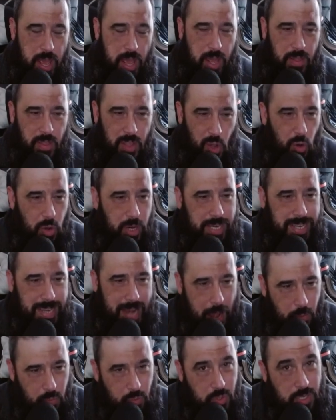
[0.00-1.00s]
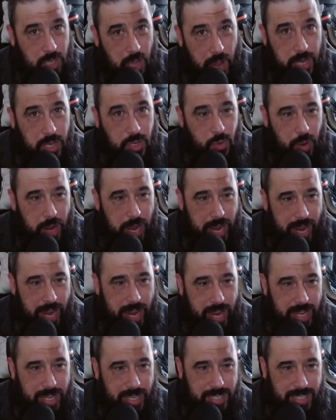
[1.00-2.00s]
The only downside to it
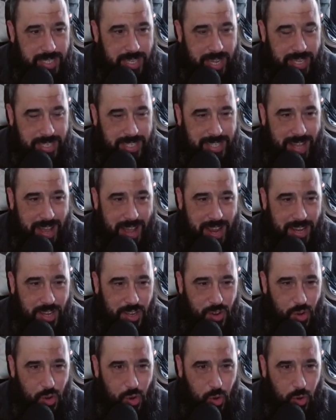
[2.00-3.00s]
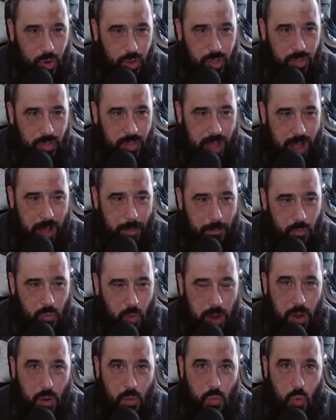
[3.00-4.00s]
is that, that
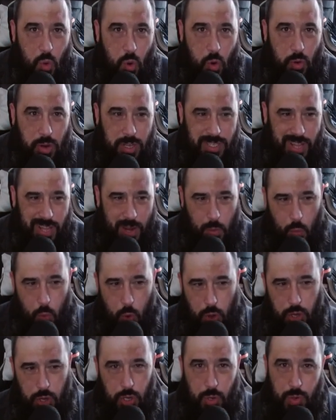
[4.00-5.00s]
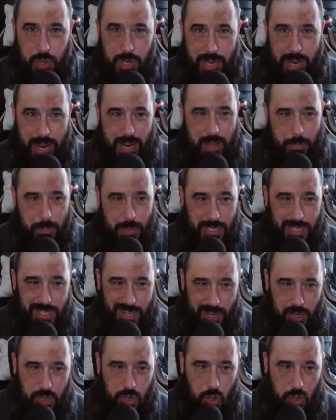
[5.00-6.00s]
rite of war is like wanting you to take
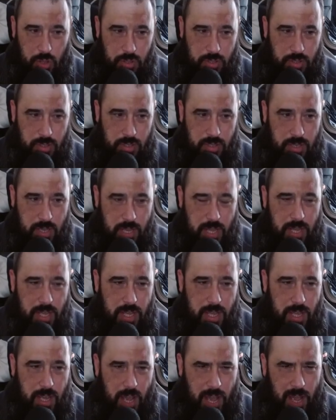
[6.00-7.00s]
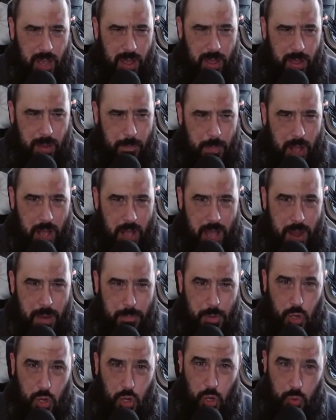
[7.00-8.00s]
Bastiladons and
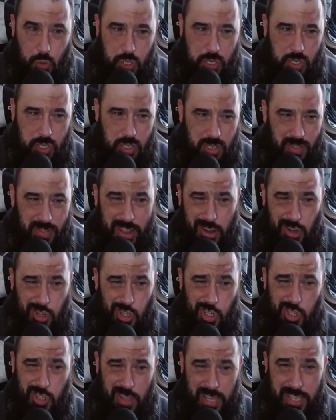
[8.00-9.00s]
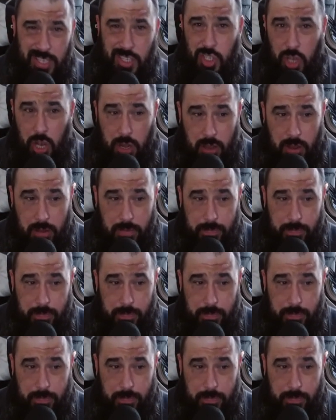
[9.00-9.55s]
Medusas, and they suck.